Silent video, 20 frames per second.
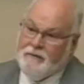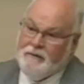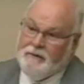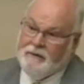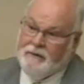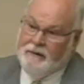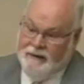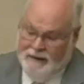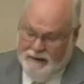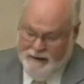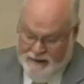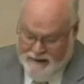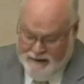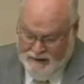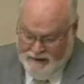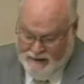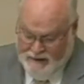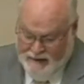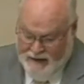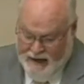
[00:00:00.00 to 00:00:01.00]

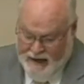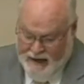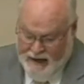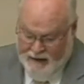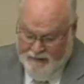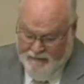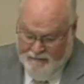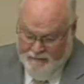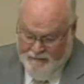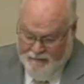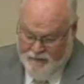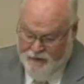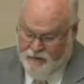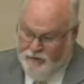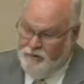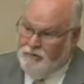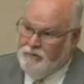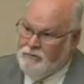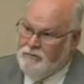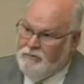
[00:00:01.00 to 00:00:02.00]
is that
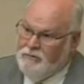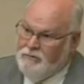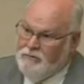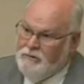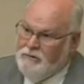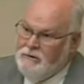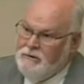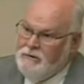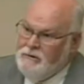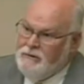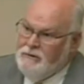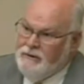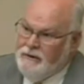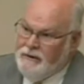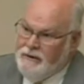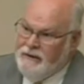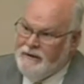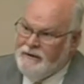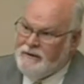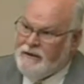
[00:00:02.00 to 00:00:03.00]
food
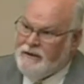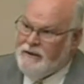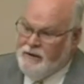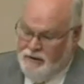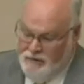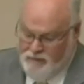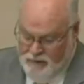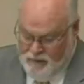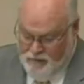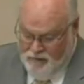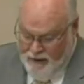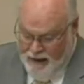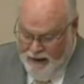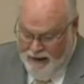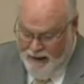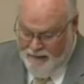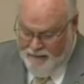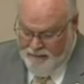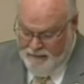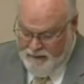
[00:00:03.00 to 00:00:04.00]
is a human
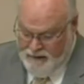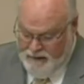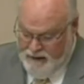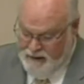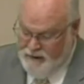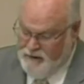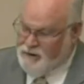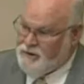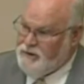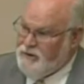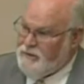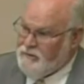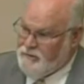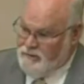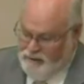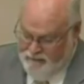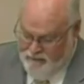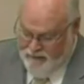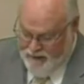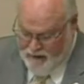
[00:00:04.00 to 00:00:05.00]
rights issue
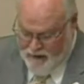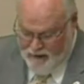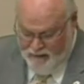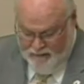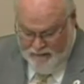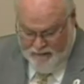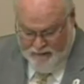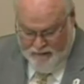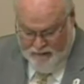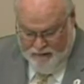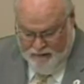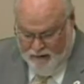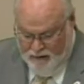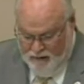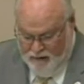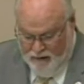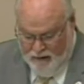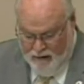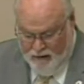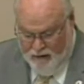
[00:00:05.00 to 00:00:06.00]
developed
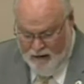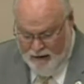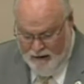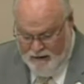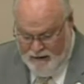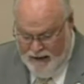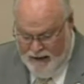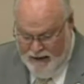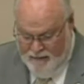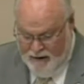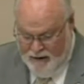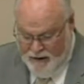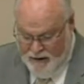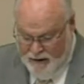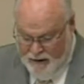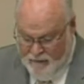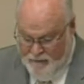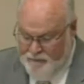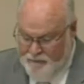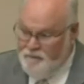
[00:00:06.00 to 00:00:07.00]
a long time
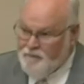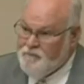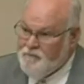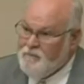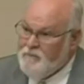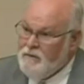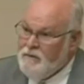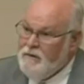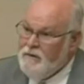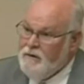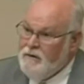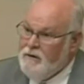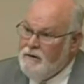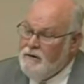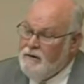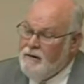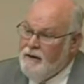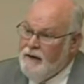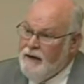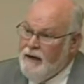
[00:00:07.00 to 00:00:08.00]
ago.
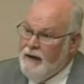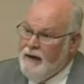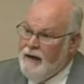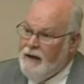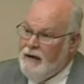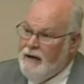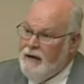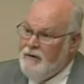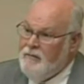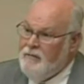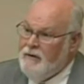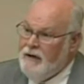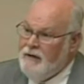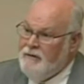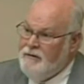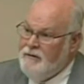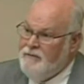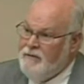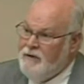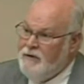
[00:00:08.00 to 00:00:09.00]
And I
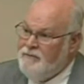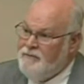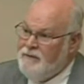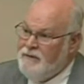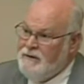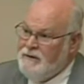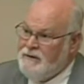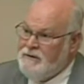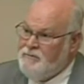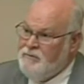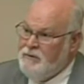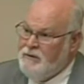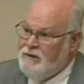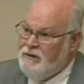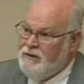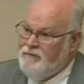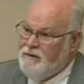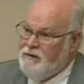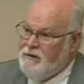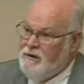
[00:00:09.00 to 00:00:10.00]
developed this
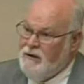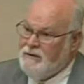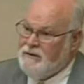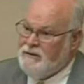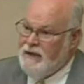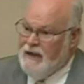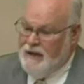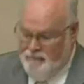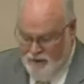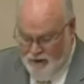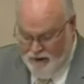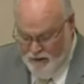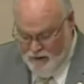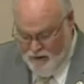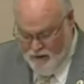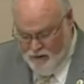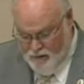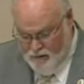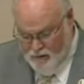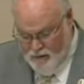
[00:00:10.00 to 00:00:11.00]
belief a long time
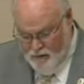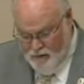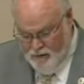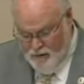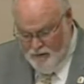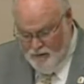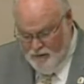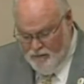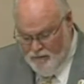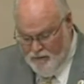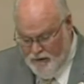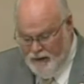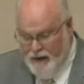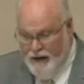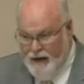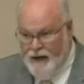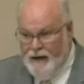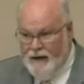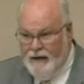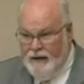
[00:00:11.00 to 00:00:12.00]
ago when
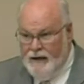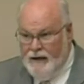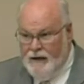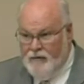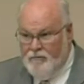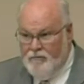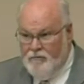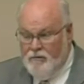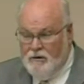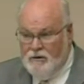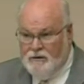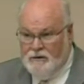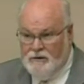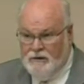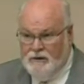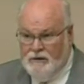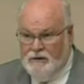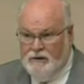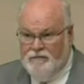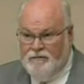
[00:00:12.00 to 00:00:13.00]
I worked
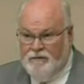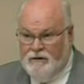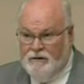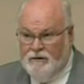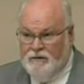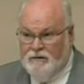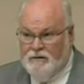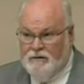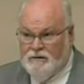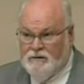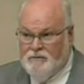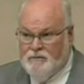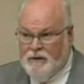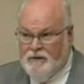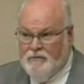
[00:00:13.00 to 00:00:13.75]
in the fields, paying